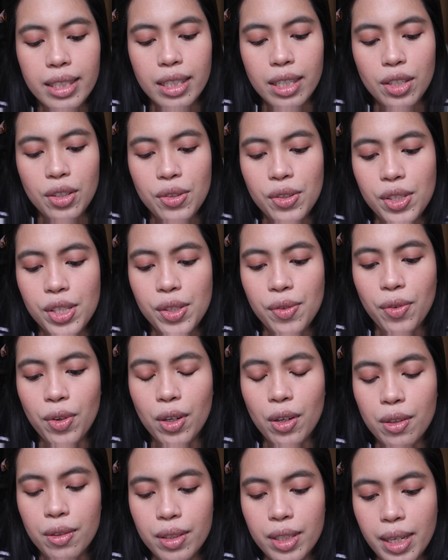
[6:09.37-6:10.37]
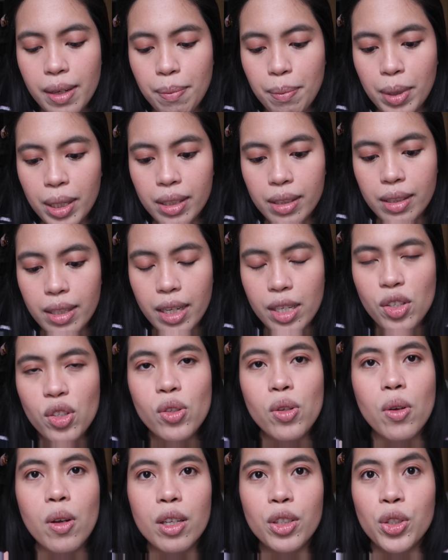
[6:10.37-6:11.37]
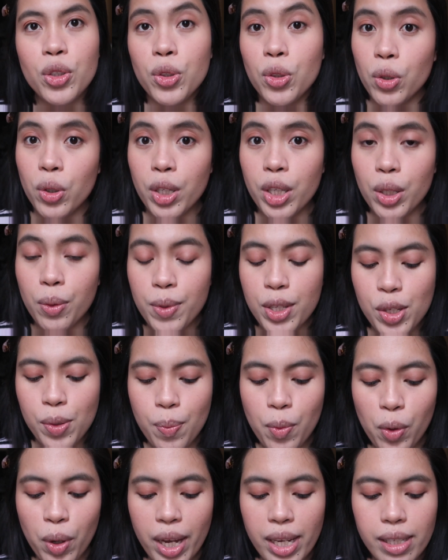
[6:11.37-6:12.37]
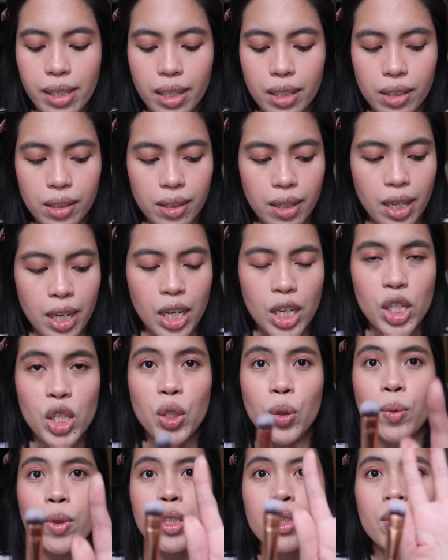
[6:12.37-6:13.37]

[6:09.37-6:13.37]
use this for a long time, but I saw a tutorial with Smokey that she was